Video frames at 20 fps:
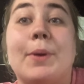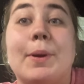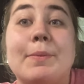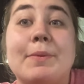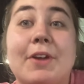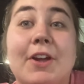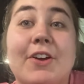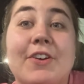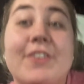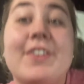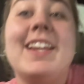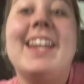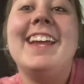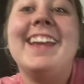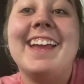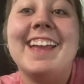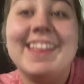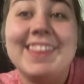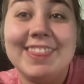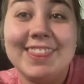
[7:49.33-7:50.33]
Currently
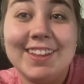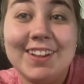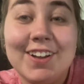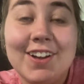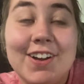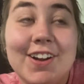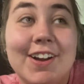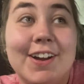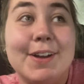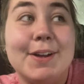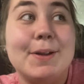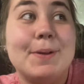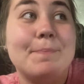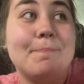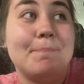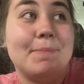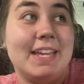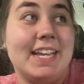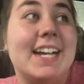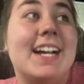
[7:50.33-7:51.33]
in the car
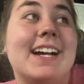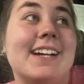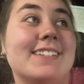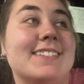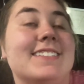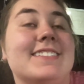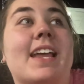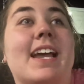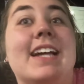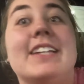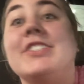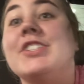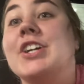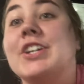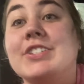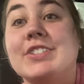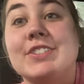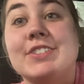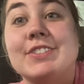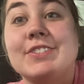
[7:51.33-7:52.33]
because I
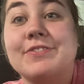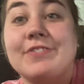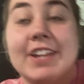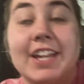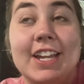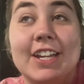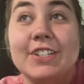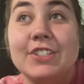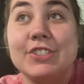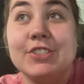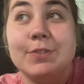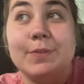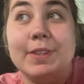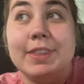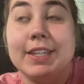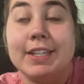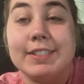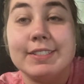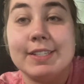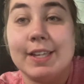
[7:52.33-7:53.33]
just finished doing
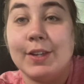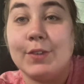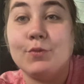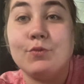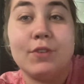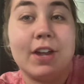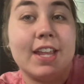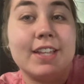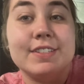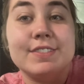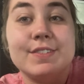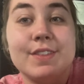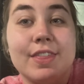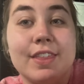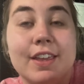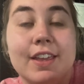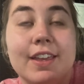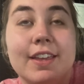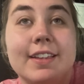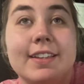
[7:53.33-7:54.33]
this like race
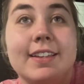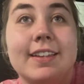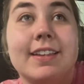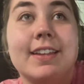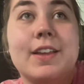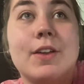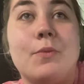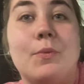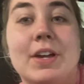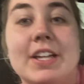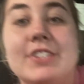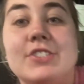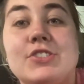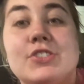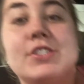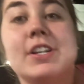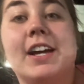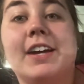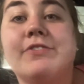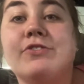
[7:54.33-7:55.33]
thing,
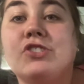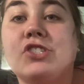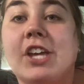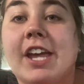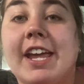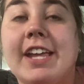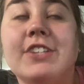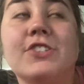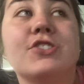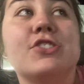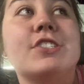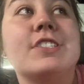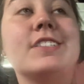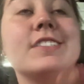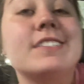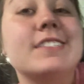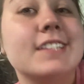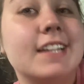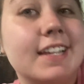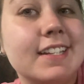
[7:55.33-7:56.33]
which I've changed
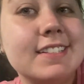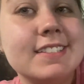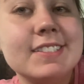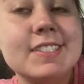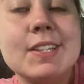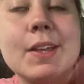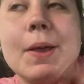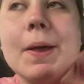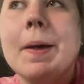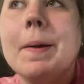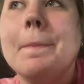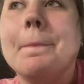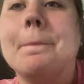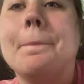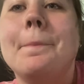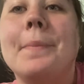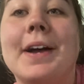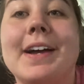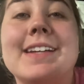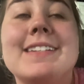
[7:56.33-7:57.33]
since,
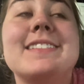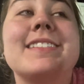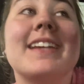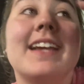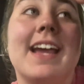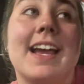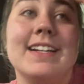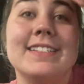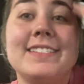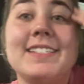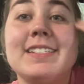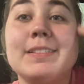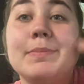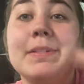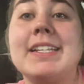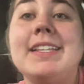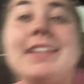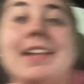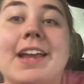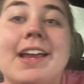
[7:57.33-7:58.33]
but it has since
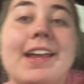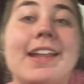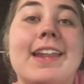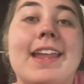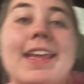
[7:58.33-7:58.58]
been done.